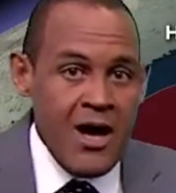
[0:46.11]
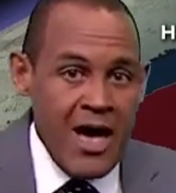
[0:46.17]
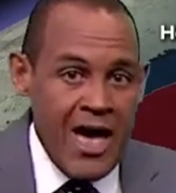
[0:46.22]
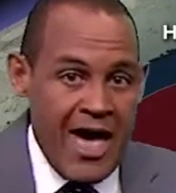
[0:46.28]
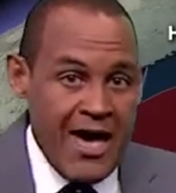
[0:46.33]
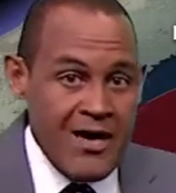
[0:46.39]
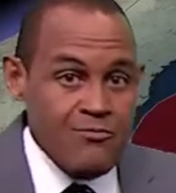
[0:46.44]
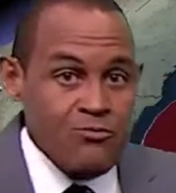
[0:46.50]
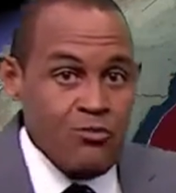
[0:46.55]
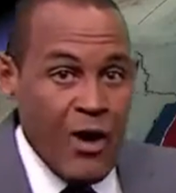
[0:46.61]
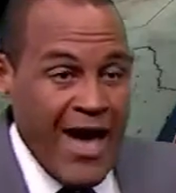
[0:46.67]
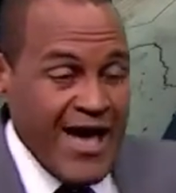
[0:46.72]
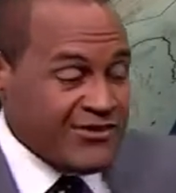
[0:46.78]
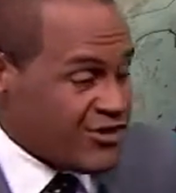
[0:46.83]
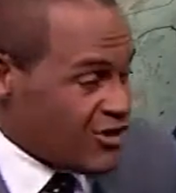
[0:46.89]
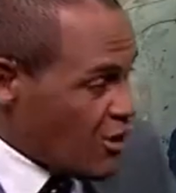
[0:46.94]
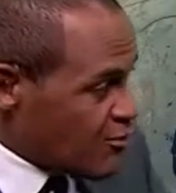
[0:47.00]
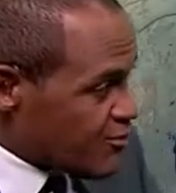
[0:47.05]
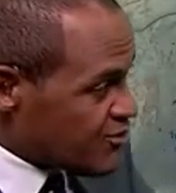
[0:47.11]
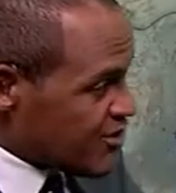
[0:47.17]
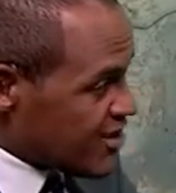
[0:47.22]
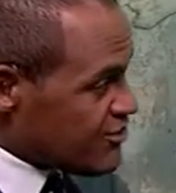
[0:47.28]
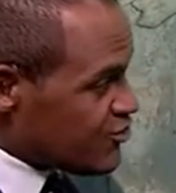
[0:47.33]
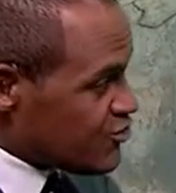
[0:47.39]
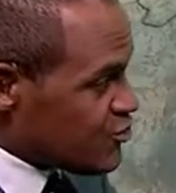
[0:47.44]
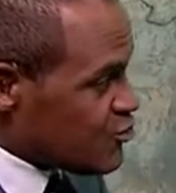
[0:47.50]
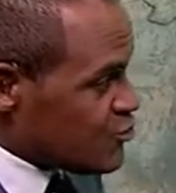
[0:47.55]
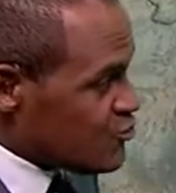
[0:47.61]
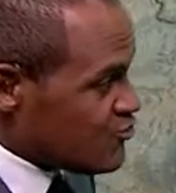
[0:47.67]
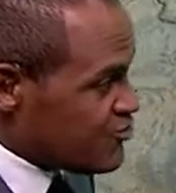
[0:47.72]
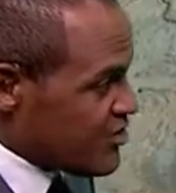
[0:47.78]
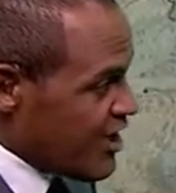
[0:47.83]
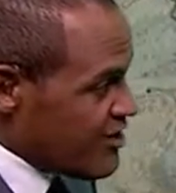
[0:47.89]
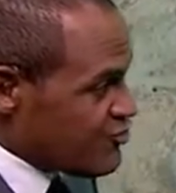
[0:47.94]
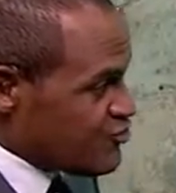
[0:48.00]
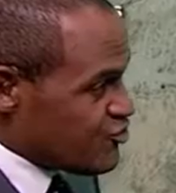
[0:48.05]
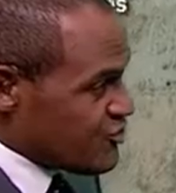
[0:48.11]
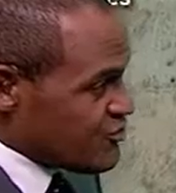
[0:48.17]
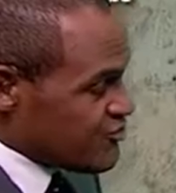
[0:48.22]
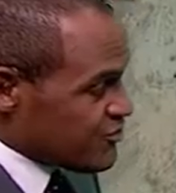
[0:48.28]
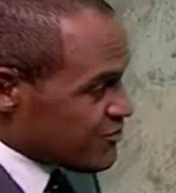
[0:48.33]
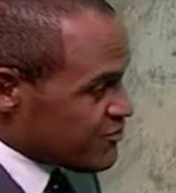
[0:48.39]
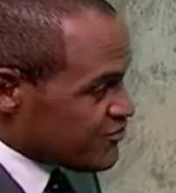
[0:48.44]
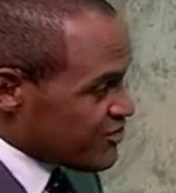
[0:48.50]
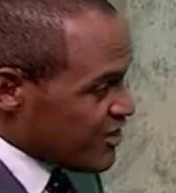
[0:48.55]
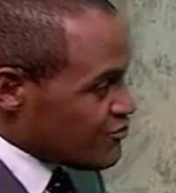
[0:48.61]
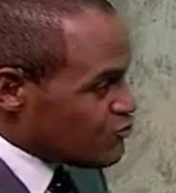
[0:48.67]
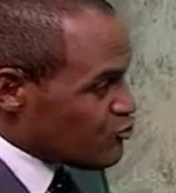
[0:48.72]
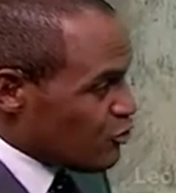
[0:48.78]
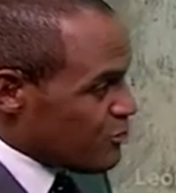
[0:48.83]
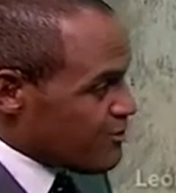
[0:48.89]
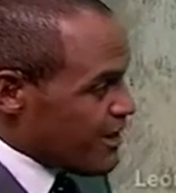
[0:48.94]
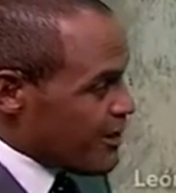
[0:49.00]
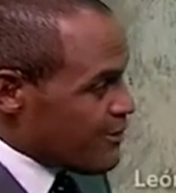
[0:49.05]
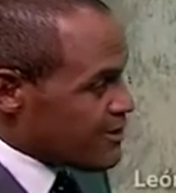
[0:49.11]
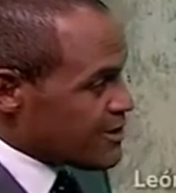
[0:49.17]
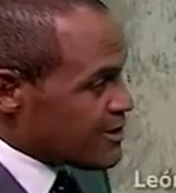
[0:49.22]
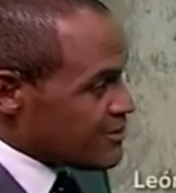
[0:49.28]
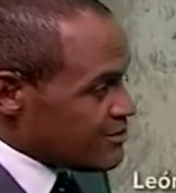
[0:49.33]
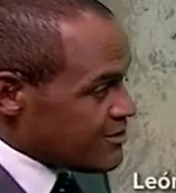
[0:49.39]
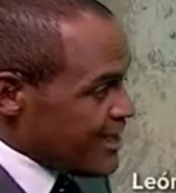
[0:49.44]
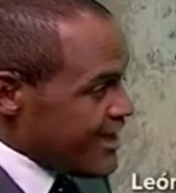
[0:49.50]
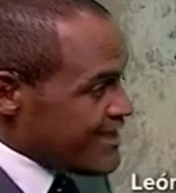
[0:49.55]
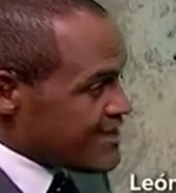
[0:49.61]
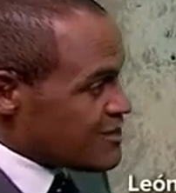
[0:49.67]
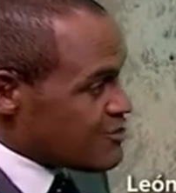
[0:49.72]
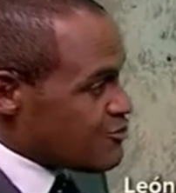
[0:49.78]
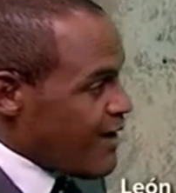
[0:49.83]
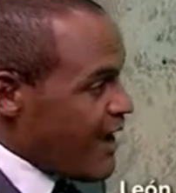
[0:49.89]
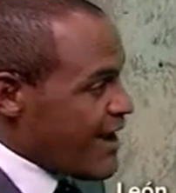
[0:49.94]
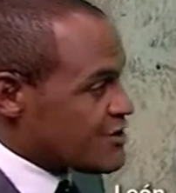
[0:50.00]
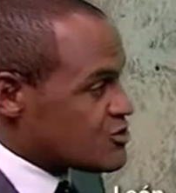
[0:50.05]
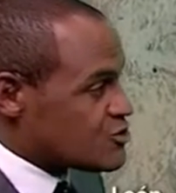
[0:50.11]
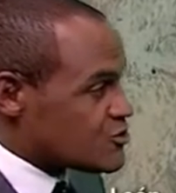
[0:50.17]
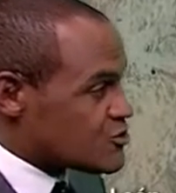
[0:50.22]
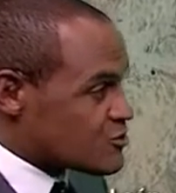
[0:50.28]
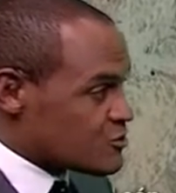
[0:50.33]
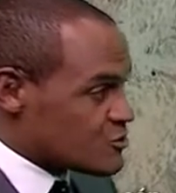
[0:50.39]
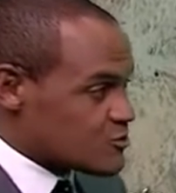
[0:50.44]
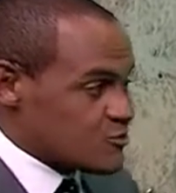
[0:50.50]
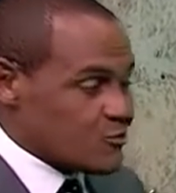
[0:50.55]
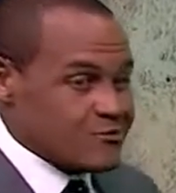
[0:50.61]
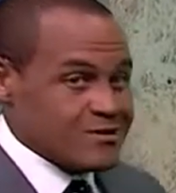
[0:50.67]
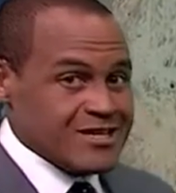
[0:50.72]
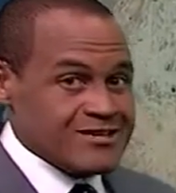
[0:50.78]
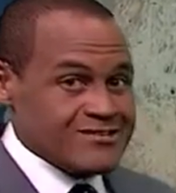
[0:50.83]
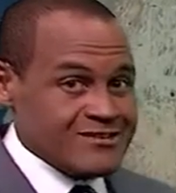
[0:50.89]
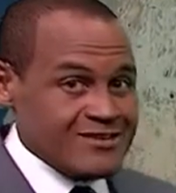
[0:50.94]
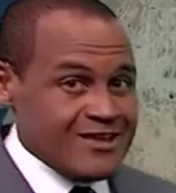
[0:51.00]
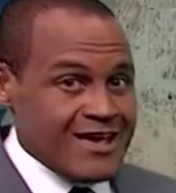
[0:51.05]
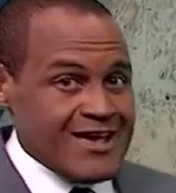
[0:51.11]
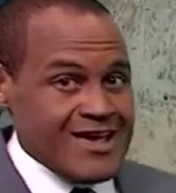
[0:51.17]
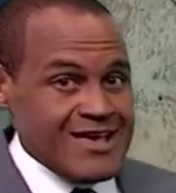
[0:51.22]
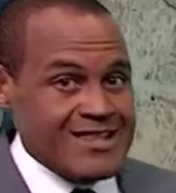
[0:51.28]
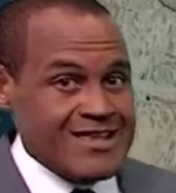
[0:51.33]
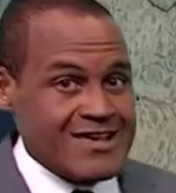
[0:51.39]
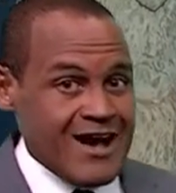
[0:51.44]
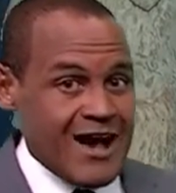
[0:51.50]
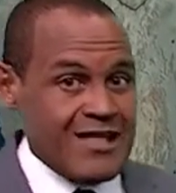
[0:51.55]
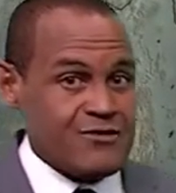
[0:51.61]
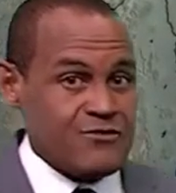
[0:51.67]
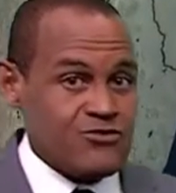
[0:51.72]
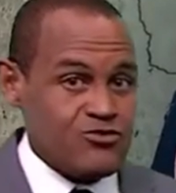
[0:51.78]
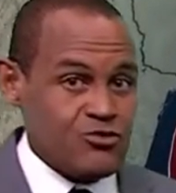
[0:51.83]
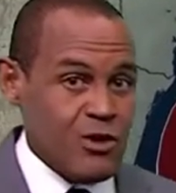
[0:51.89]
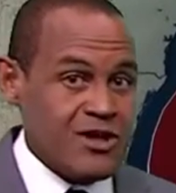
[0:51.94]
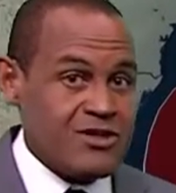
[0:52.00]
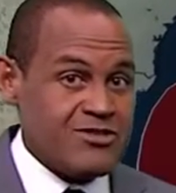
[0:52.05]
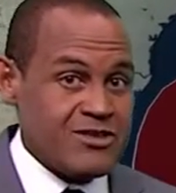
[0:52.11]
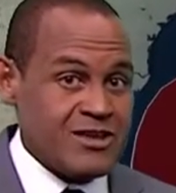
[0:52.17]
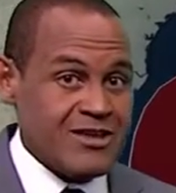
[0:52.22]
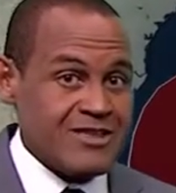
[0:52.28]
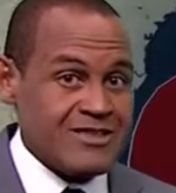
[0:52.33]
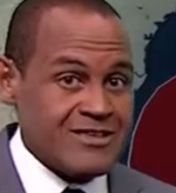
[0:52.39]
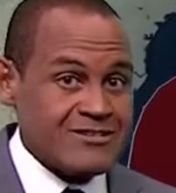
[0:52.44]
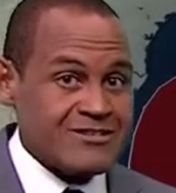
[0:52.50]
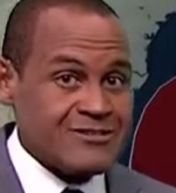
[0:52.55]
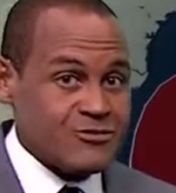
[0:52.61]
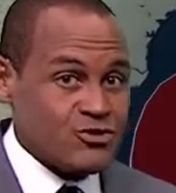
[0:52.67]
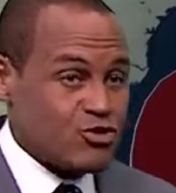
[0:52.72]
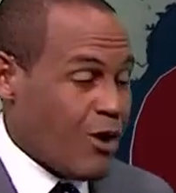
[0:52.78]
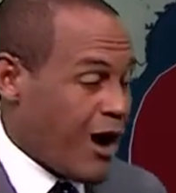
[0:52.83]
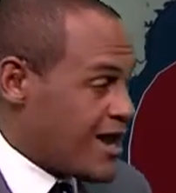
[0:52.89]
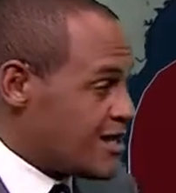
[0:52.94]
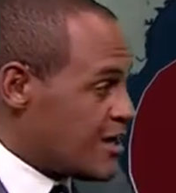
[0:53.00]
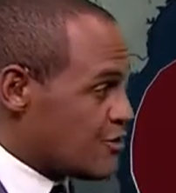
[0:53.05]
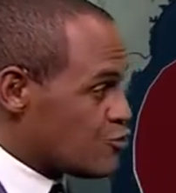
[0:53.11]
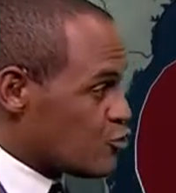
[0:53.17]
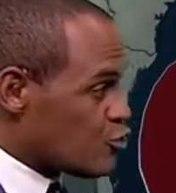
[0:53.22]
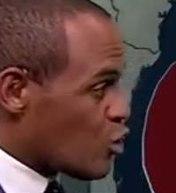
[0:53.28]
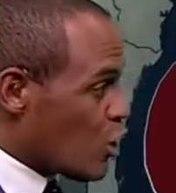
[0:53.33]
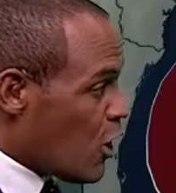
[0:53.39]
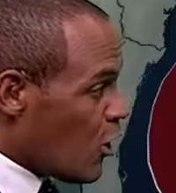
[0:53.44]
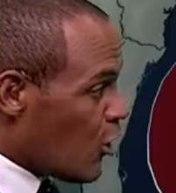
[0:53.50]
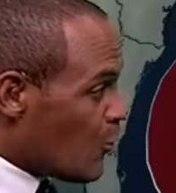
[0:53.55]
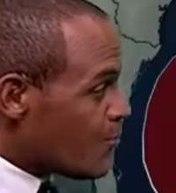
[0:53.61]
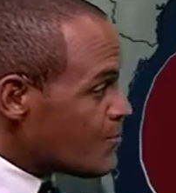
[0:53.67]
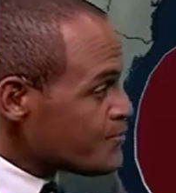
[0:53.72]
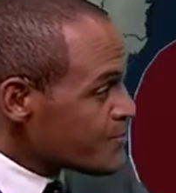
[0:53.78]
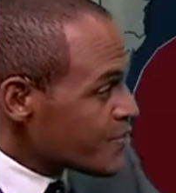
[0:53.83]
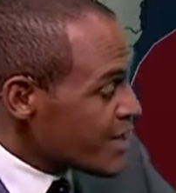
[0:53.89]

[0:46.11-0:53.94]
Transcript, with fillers: And as it goes into sections of Central America, the land interactions could certainly delay any kind of strengthening that this could try to undergo.